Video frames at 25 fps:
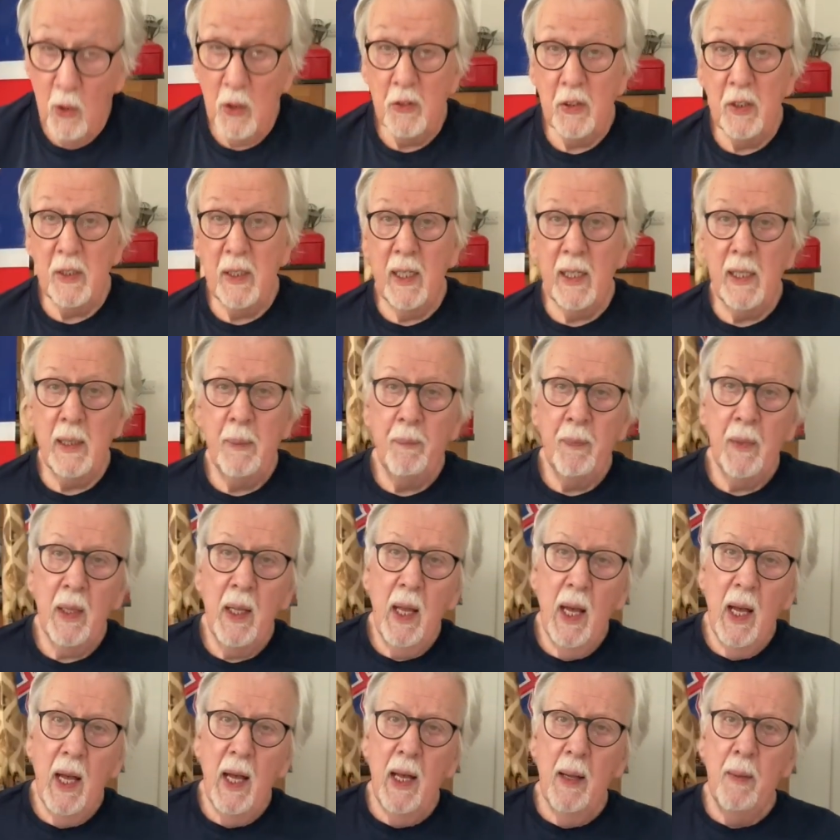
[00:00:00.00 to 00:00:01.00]
today.
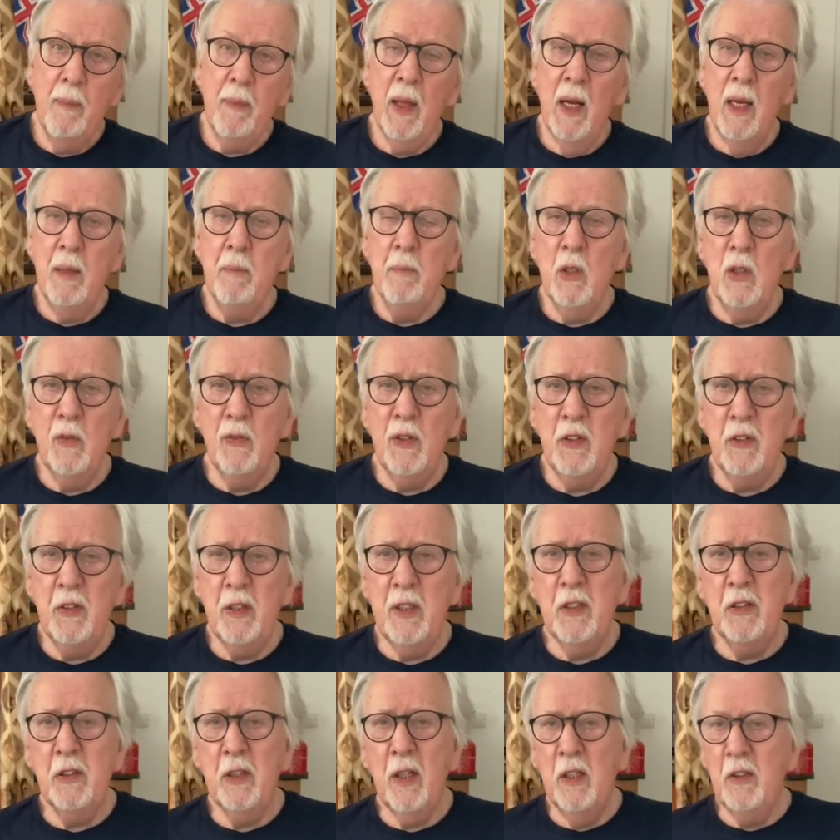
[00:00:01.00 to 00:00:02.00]
I'm moving to
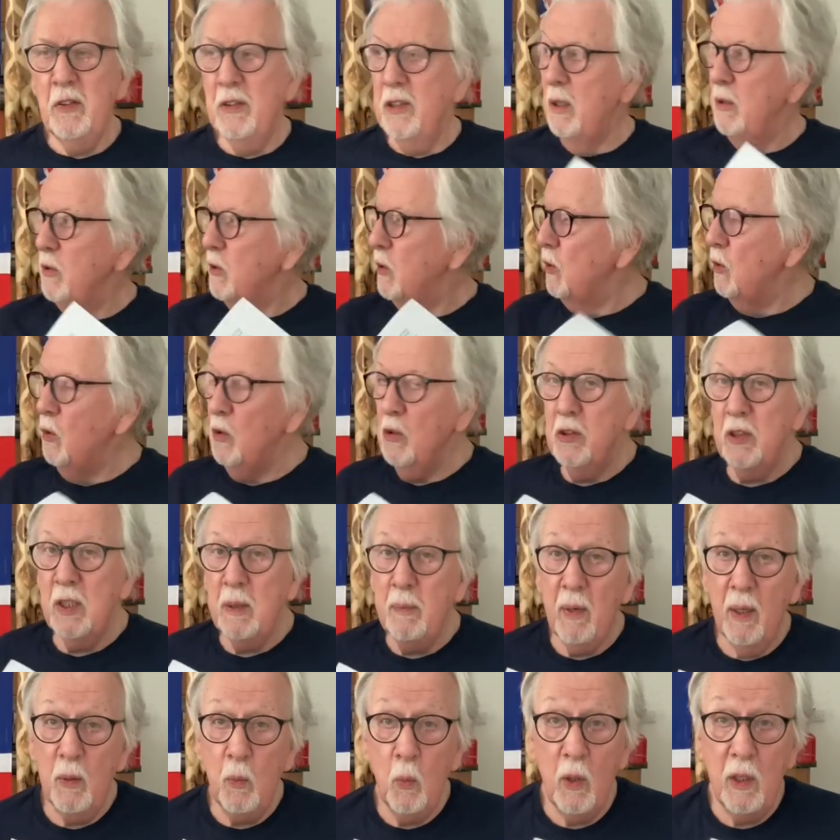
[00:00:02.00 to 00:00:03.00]
this side so you can all see
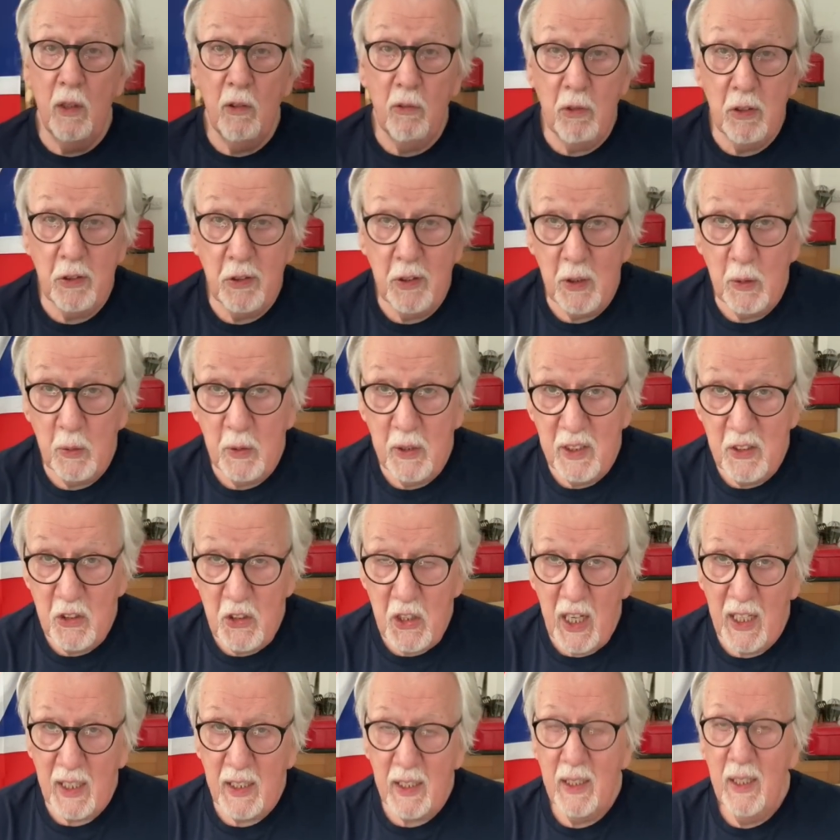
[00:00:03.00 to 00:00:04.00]
my wondrous Union
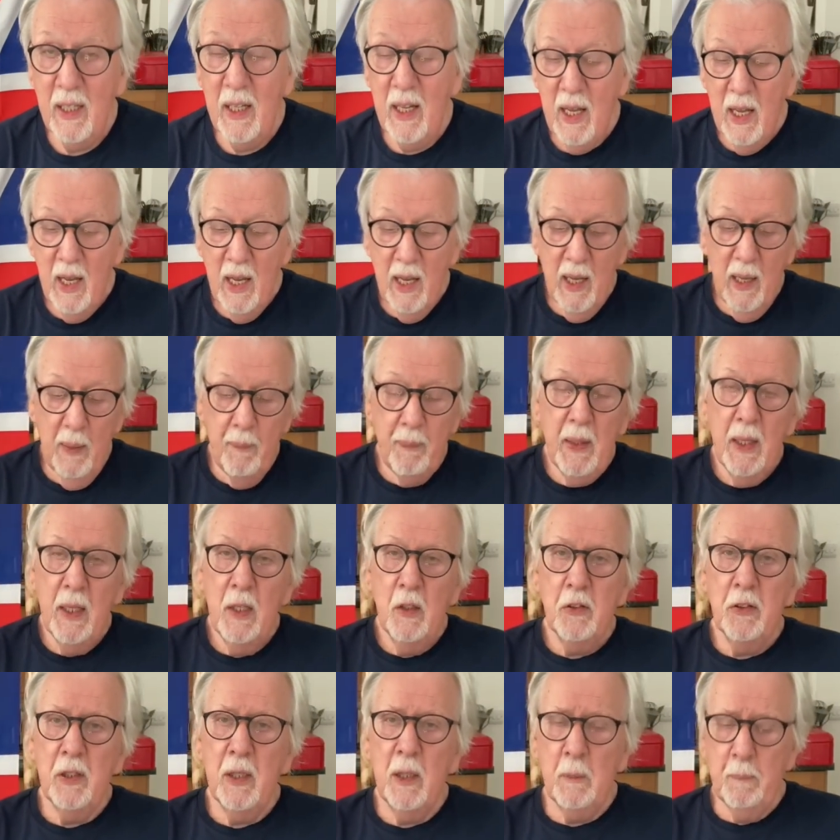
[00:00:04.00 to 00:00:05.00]
Jack.
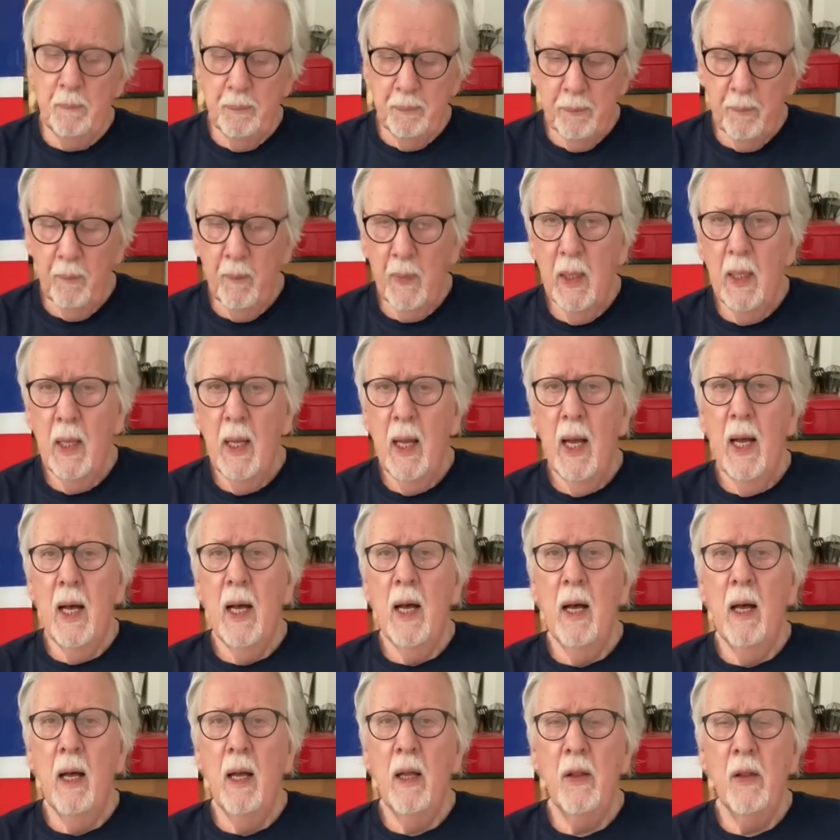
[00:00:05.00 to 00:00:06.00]

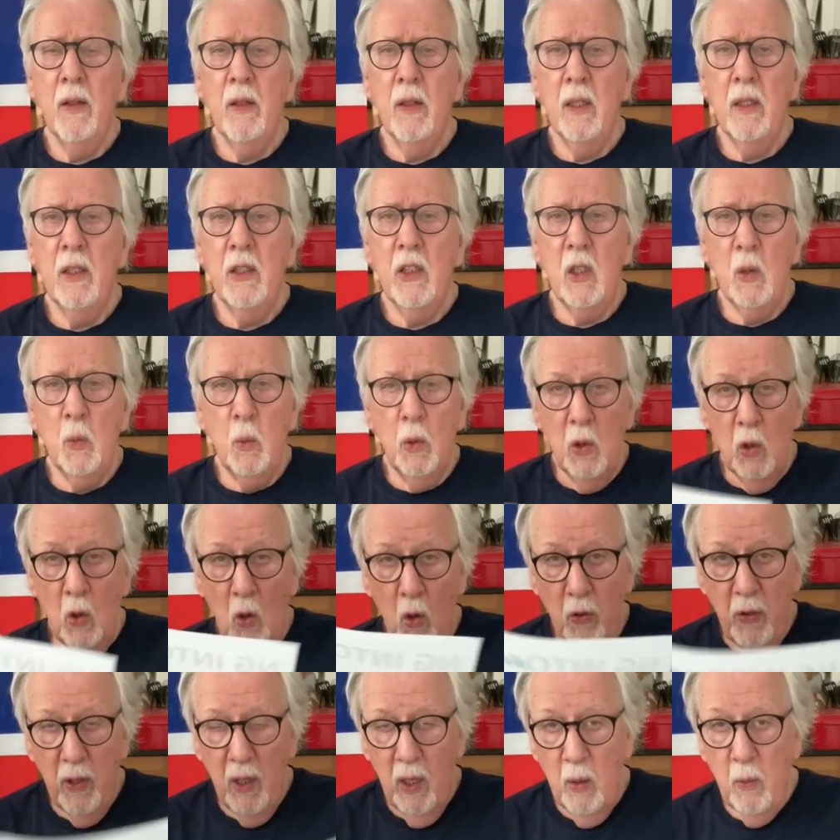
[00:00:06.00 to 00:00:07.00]
You will
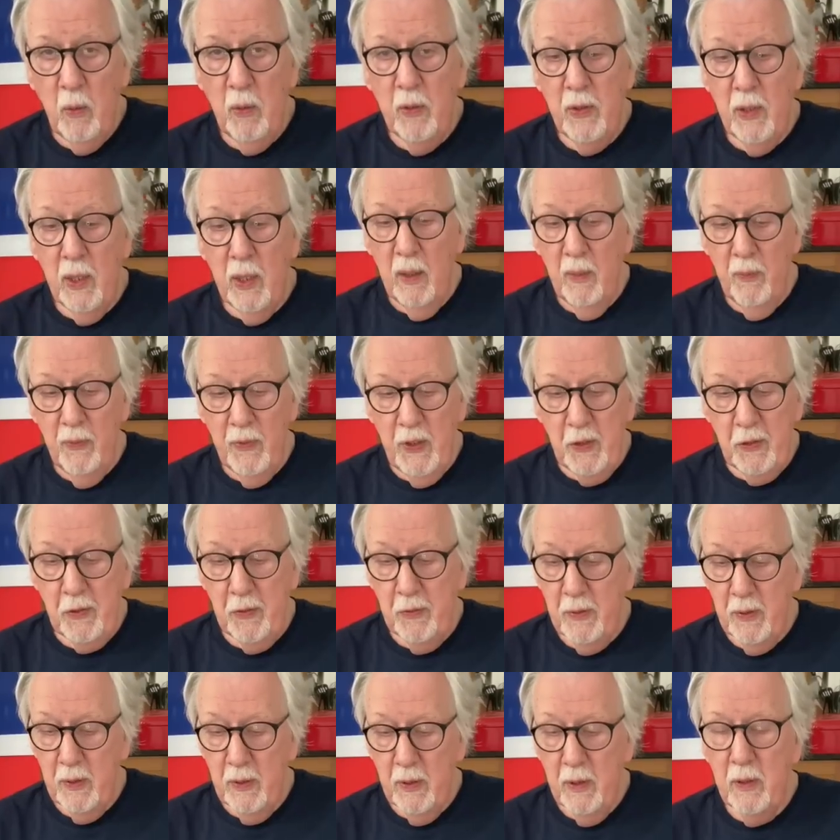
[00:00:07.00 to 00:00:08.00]
all know this.